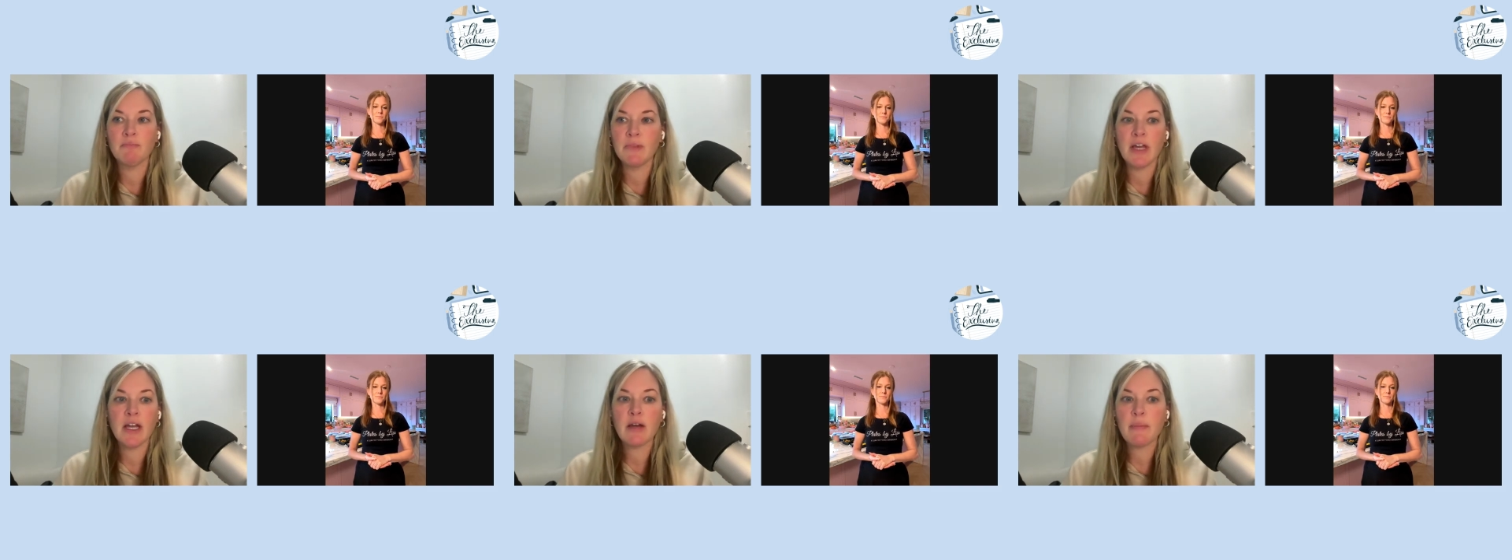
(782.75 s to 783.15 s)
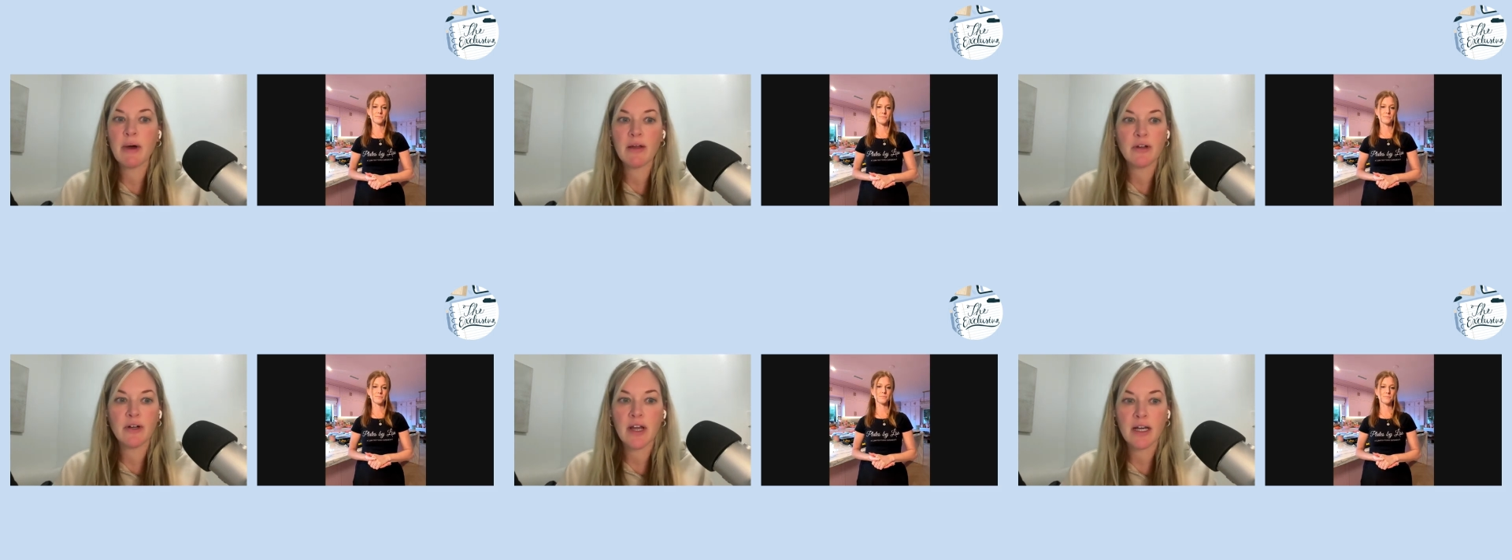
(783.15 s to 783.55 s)
think
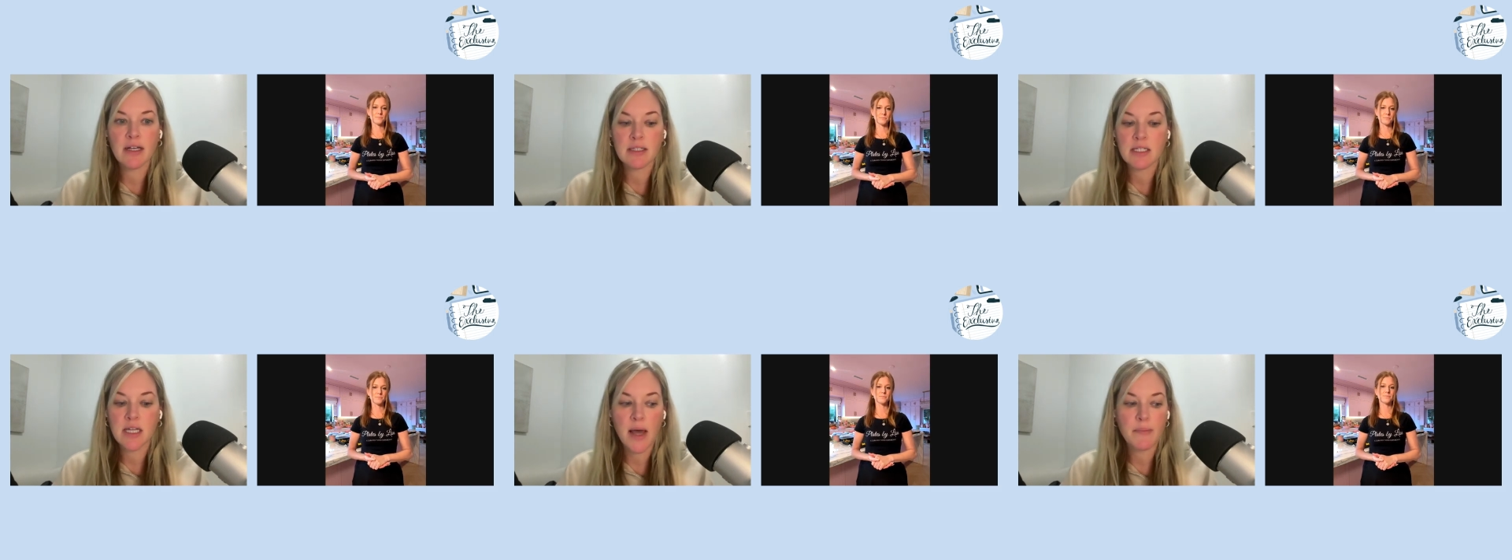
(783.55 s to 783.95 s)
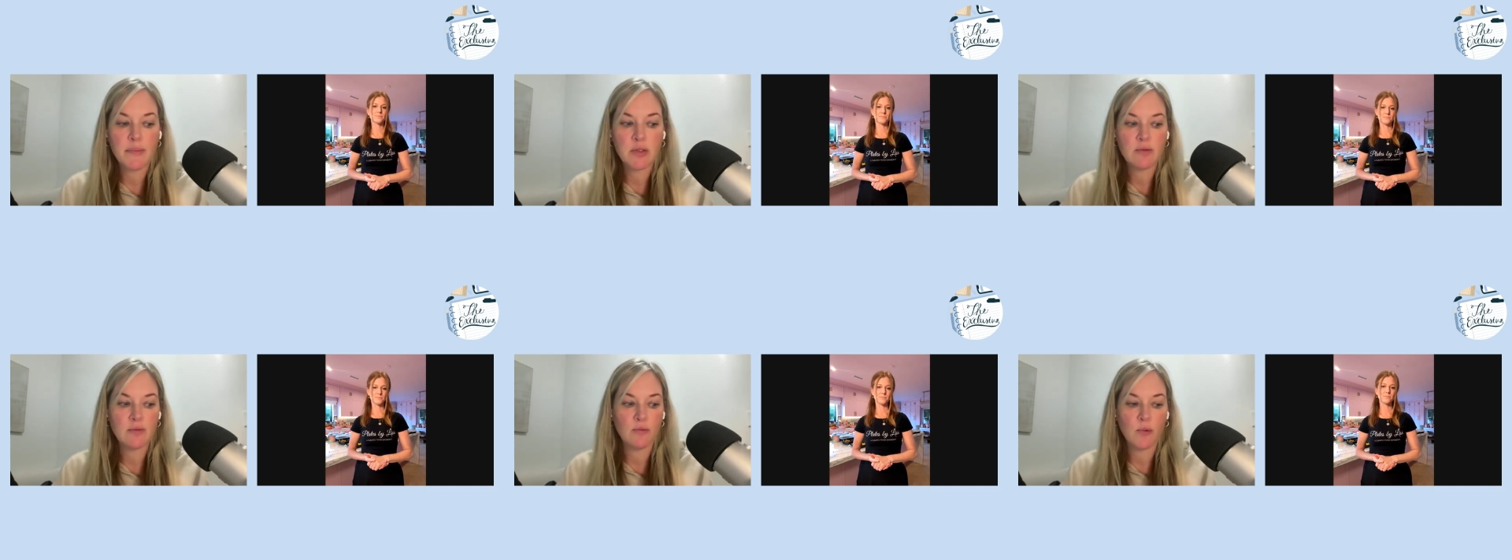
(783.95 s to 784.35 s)
about their next
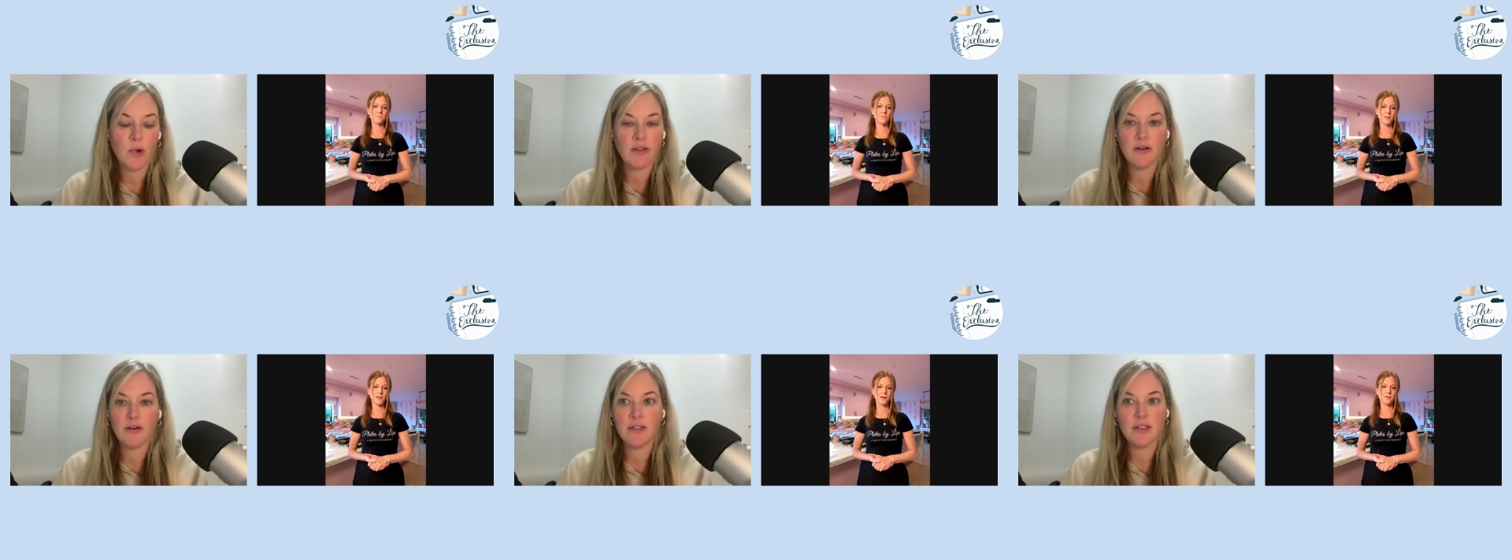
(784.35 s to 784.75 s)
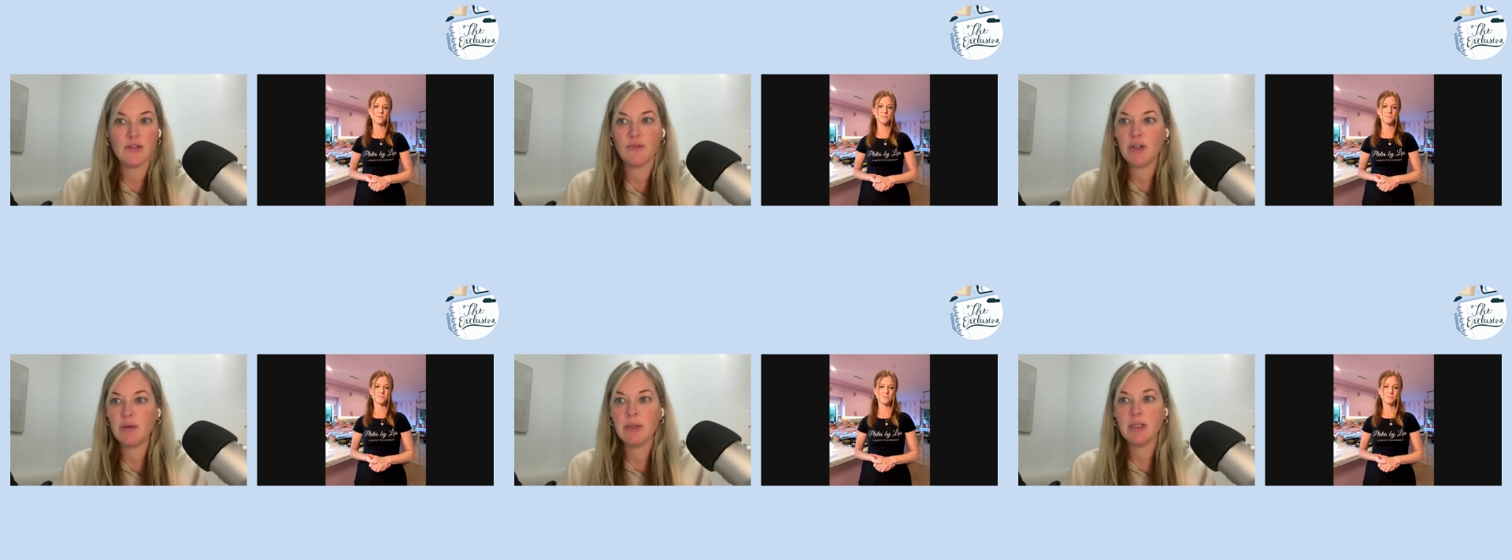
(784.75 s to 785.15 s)
steps, whether it's
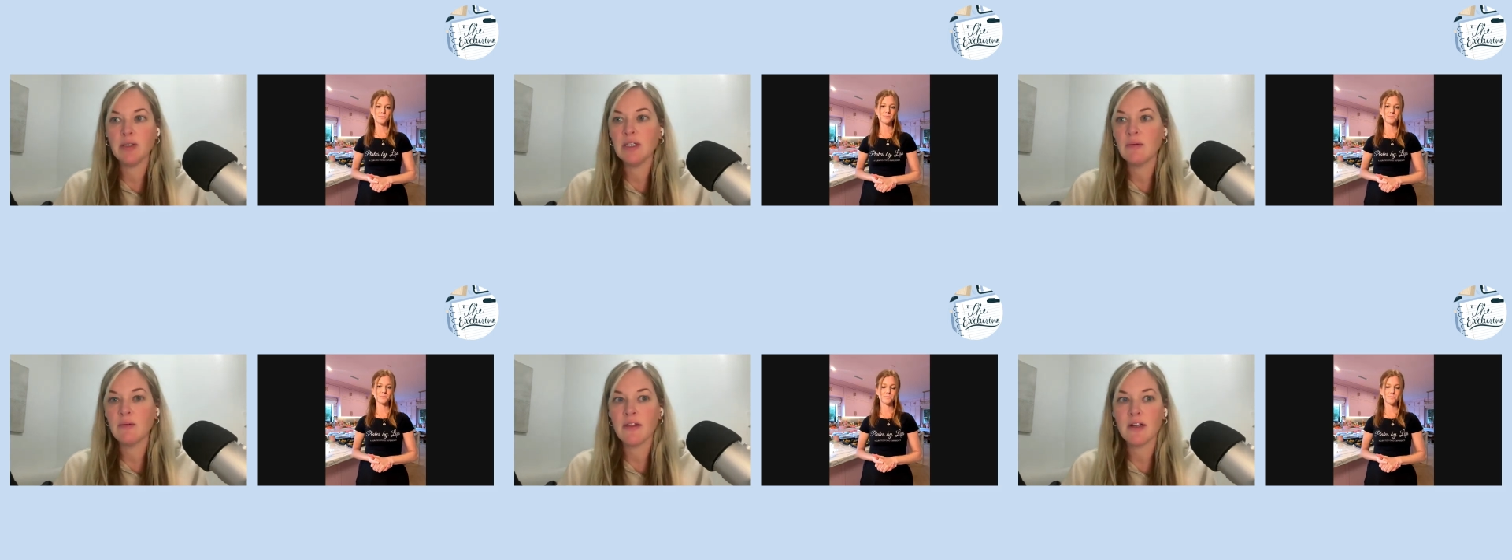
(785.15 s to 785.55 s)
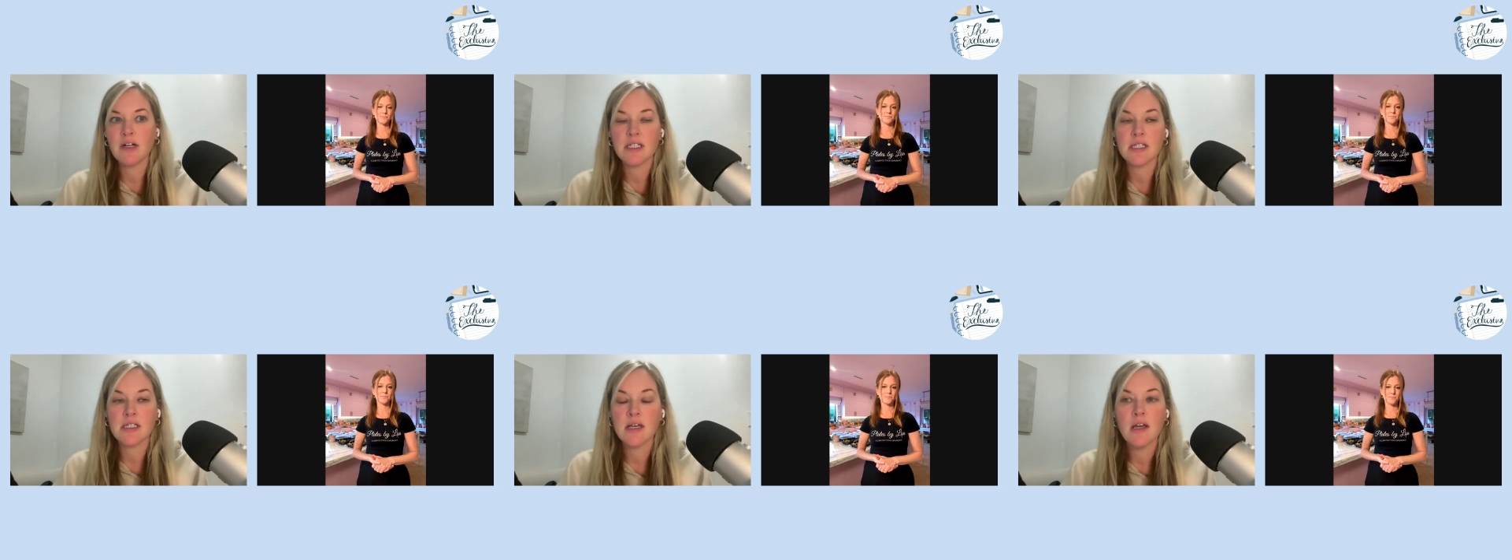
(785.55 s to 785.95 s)
rebuilding, whether
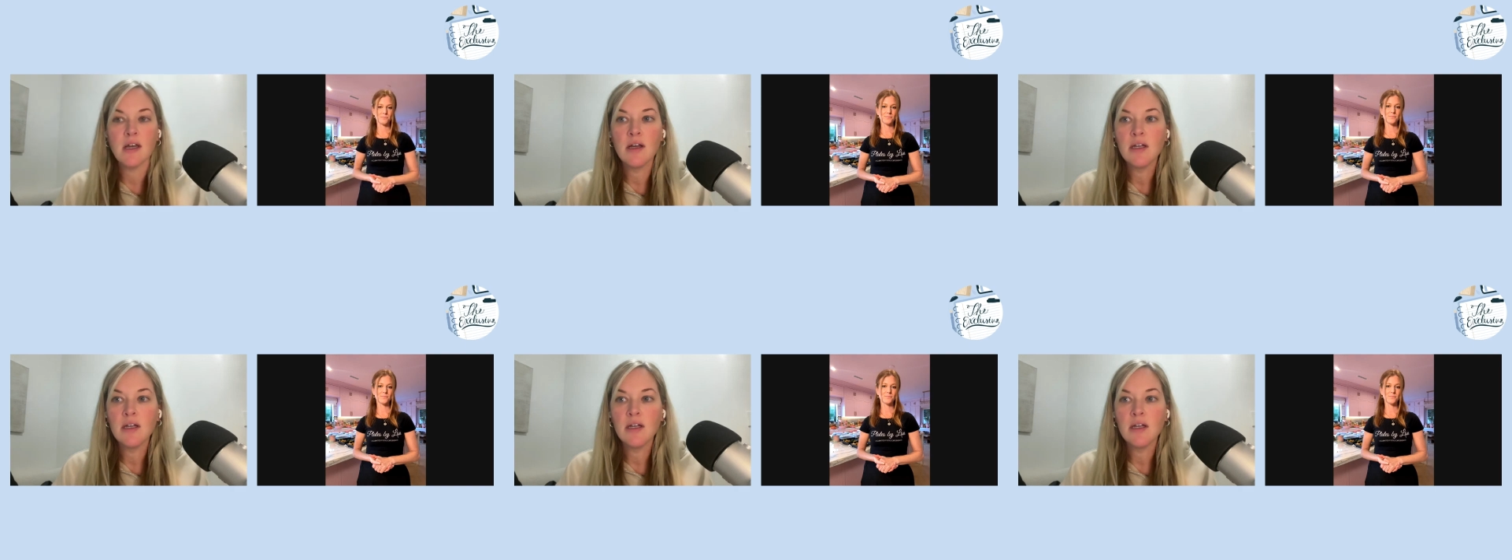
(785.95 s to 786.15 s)
it's,